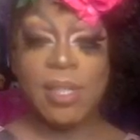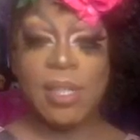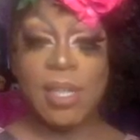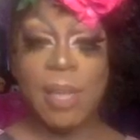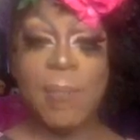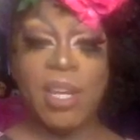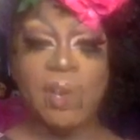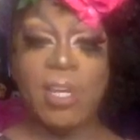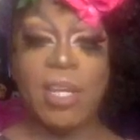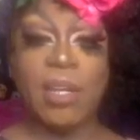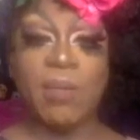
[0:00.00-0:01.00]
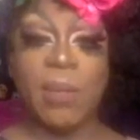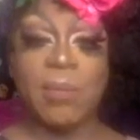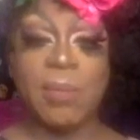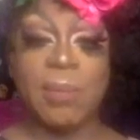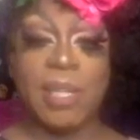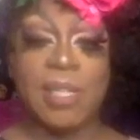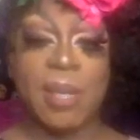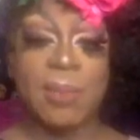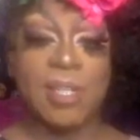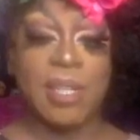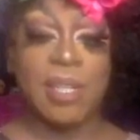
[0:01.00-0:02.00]
It might have been interrupted because I
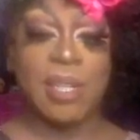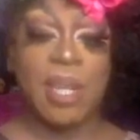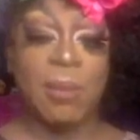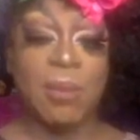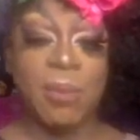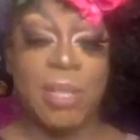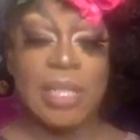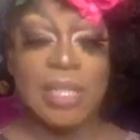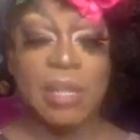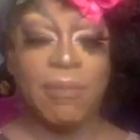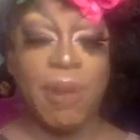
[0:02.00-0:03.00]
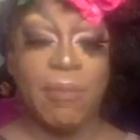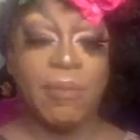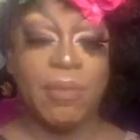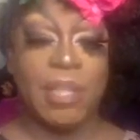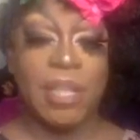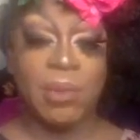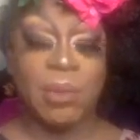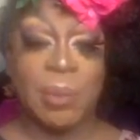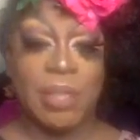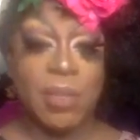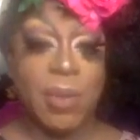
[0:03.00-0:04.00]
was reading stuff off of another
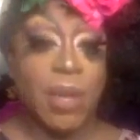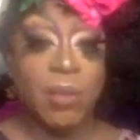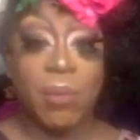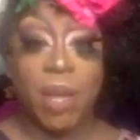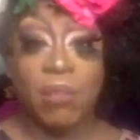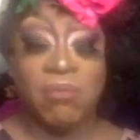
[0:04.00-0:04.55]
window. I don't know.